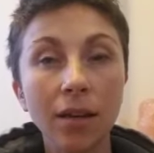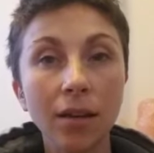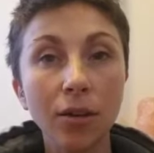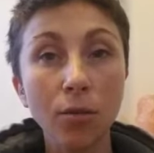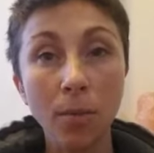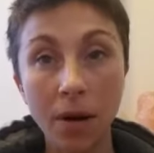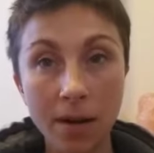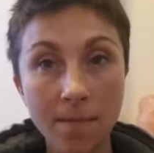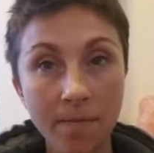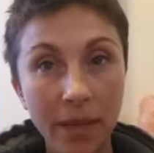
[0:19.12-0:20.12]
your
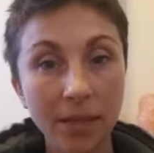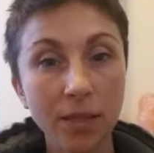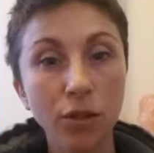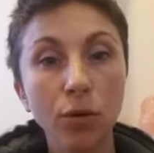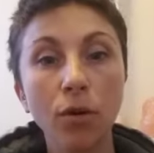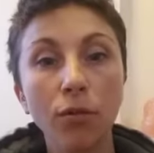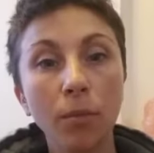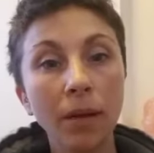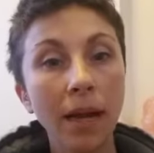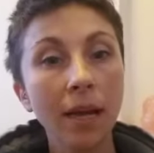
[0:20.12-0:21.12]
body is that you go from
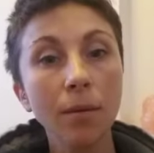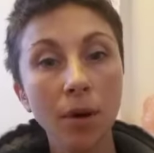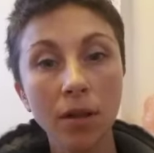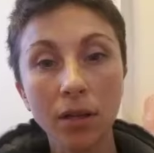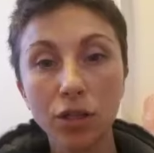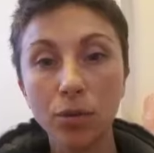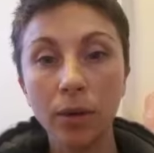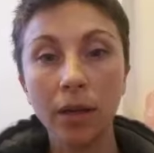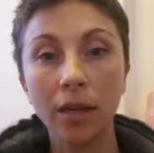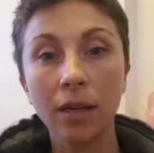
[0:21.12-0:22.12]
an anabolic to
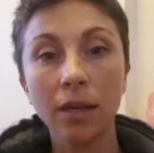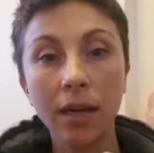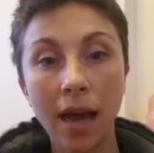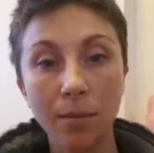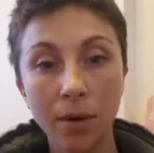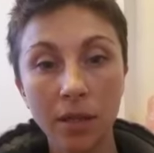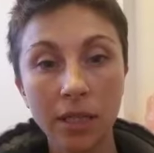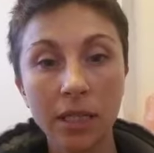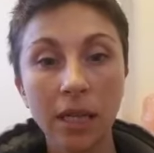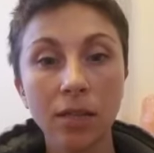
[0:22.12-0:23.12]
a catabolic
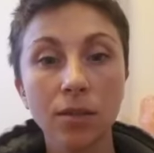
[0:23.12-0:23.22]
state.